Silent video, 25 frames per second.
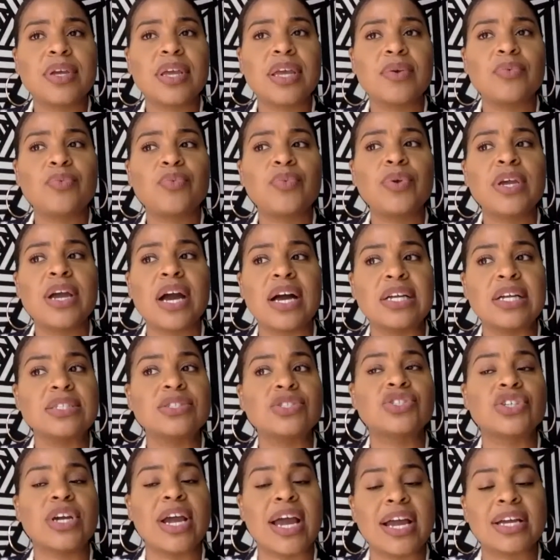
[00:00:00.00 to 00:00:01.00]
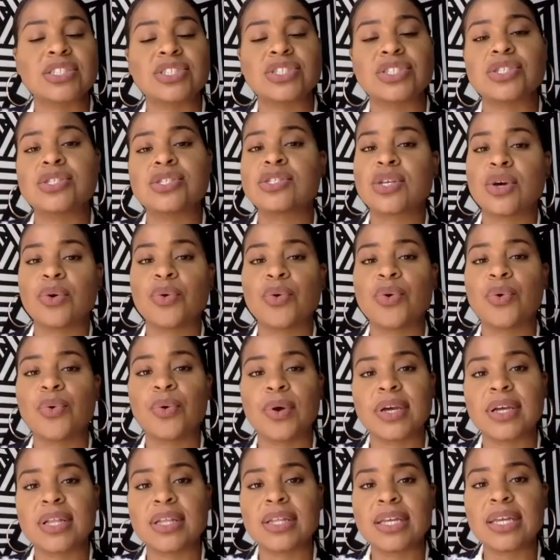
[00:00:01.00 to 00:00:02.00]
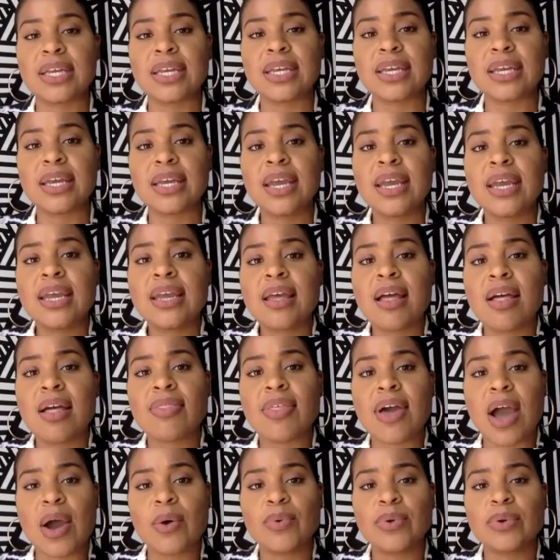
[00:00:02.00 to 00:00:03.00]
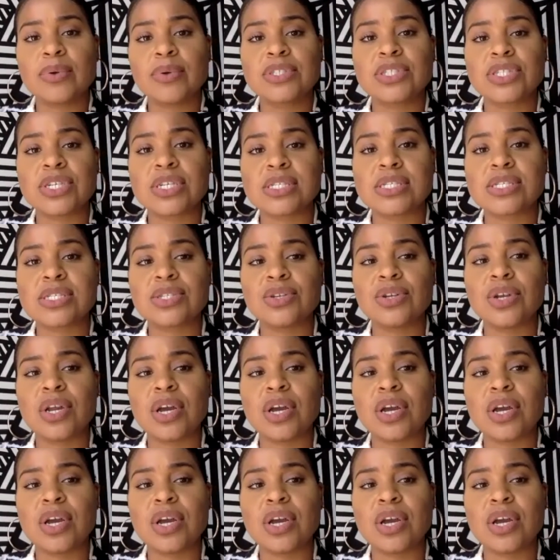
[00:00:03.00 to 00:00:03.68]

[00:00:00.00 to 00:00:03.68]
we got traction so quickly that we were just,